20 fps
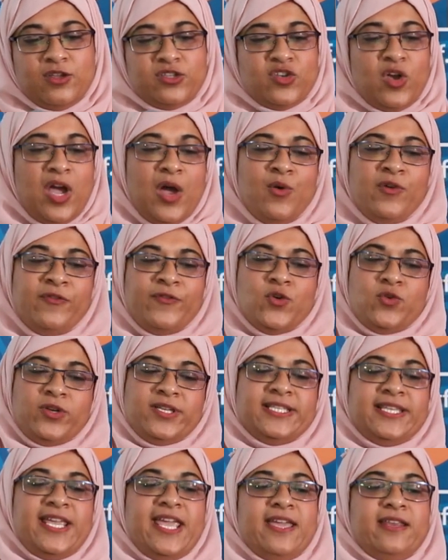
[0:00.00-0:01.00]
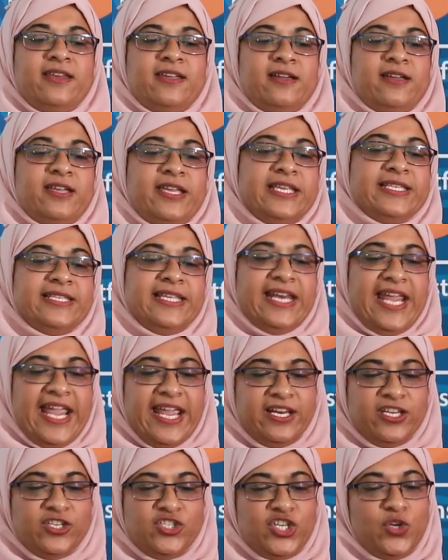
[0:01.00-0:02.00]
So our focus area is in
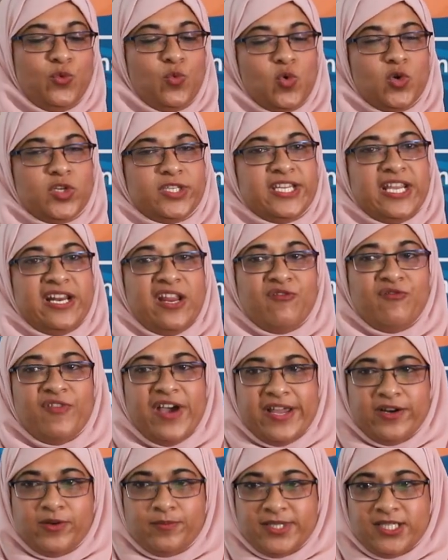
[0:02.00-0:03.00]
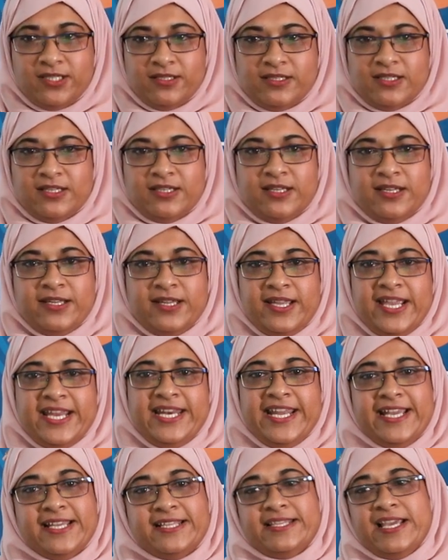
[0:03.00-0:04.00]
energy, water, and environment.
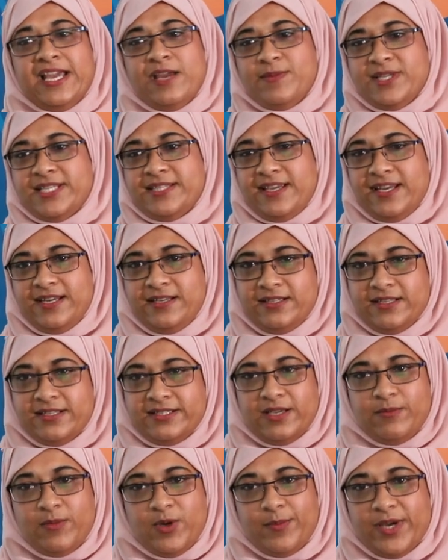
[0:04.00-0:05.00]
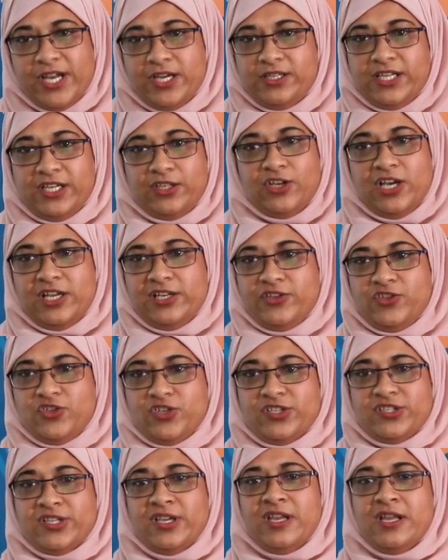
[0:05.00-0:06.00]
And yes, I'm a scientist, I'm a
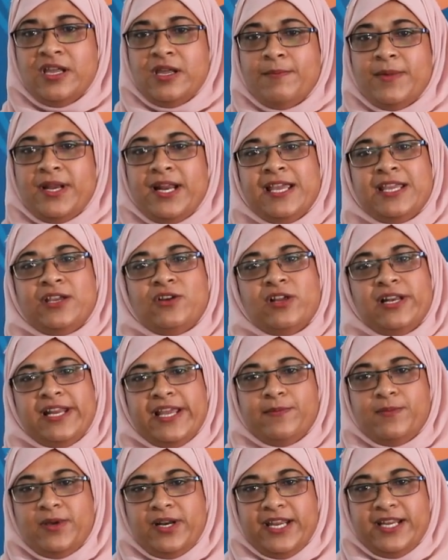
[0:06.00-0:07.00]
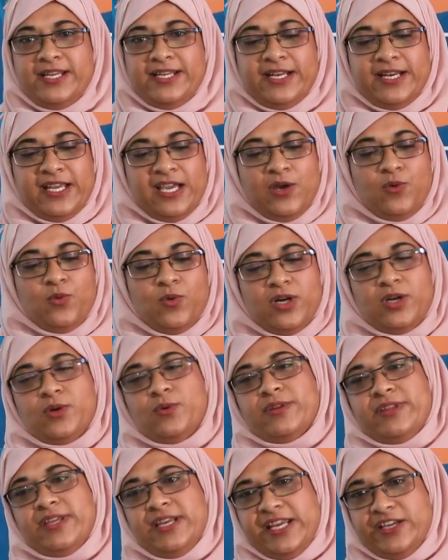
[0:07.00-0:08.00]
biotechnologist, but I collaborate and I
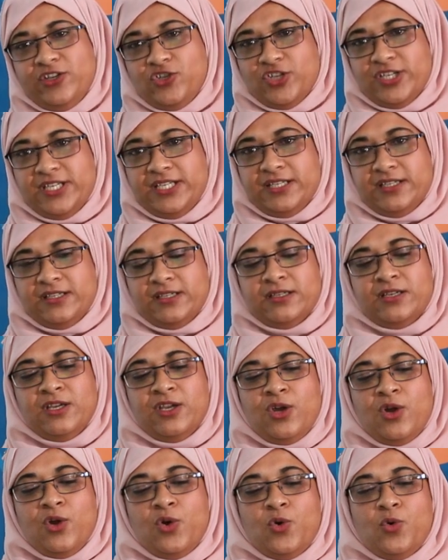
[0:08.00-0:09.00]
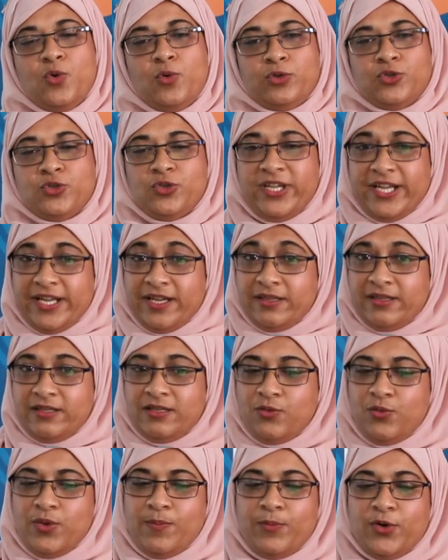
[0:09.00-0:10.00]
work with an engineer who
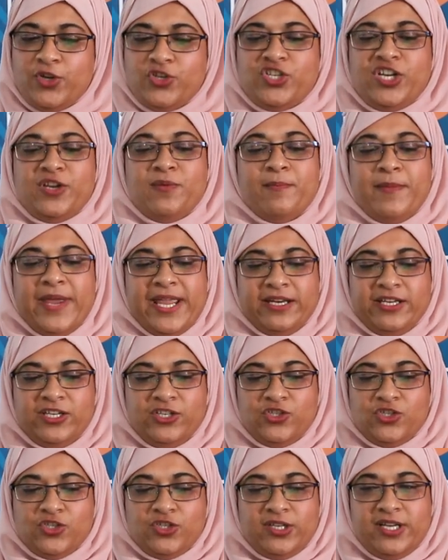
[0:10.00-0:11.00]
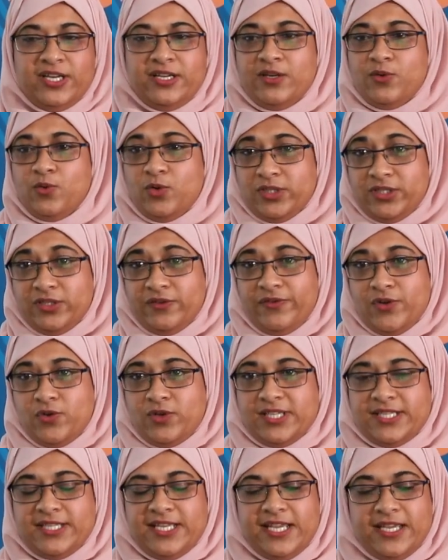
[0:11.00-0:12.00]
together we project manage in the water
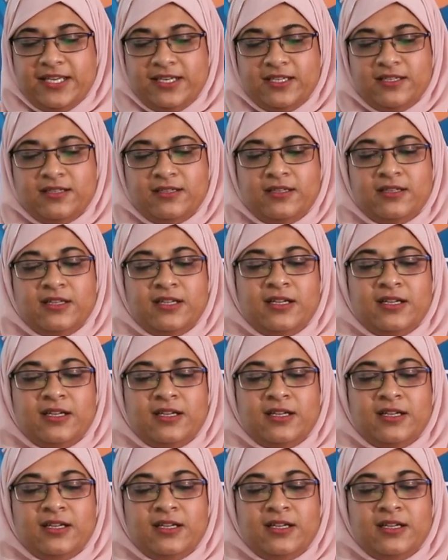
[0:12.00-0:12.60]
focus area